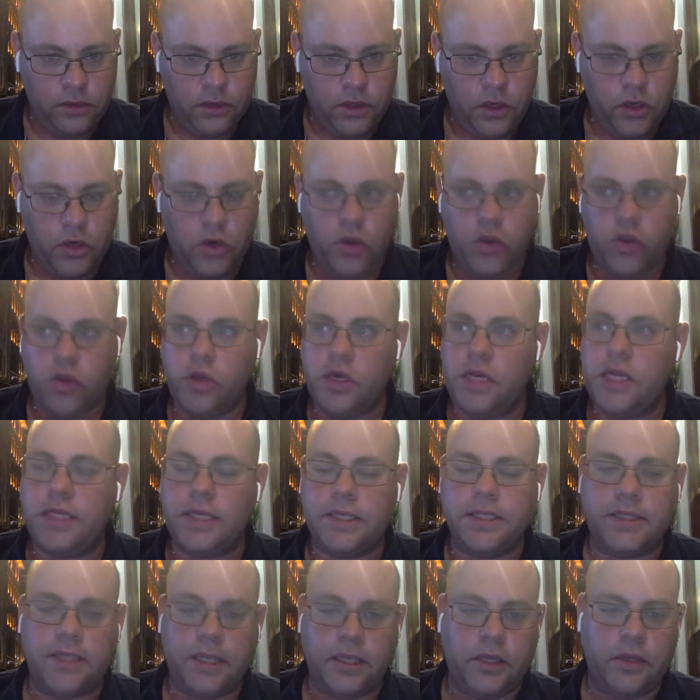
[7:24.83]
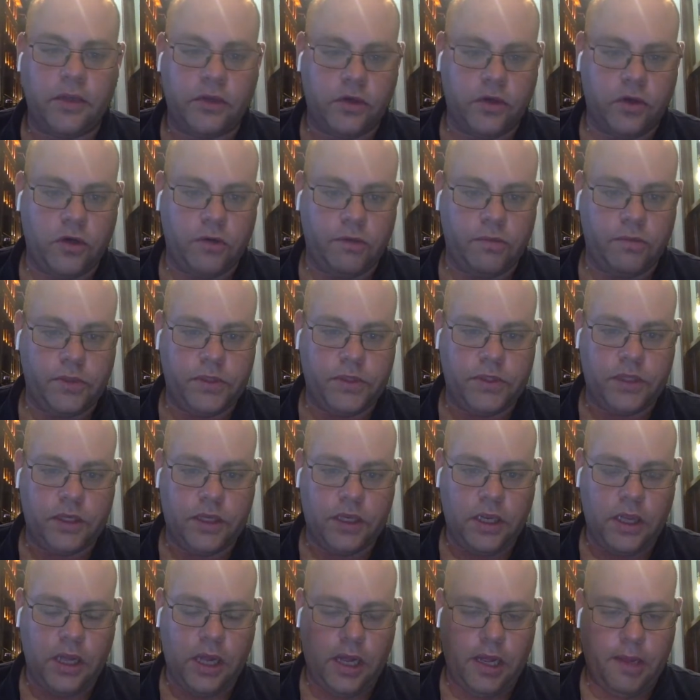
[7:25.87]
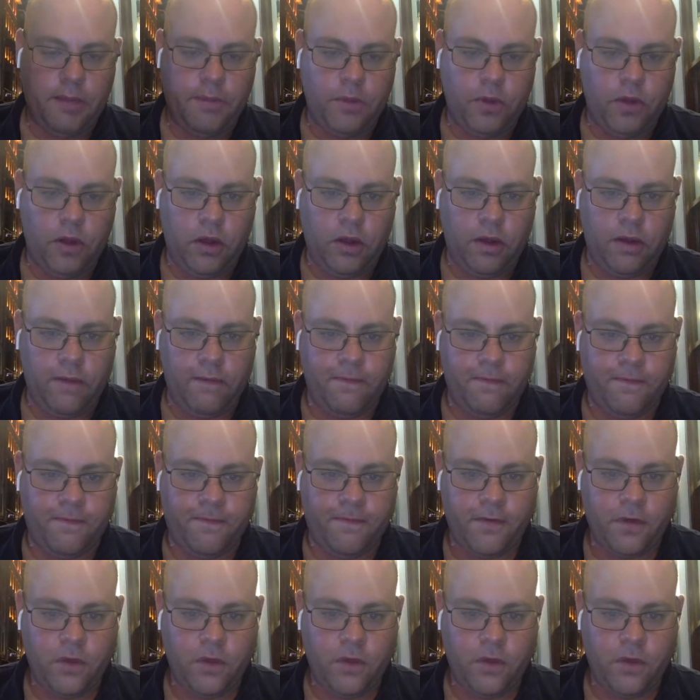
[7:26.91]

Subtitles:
You need to set the terms of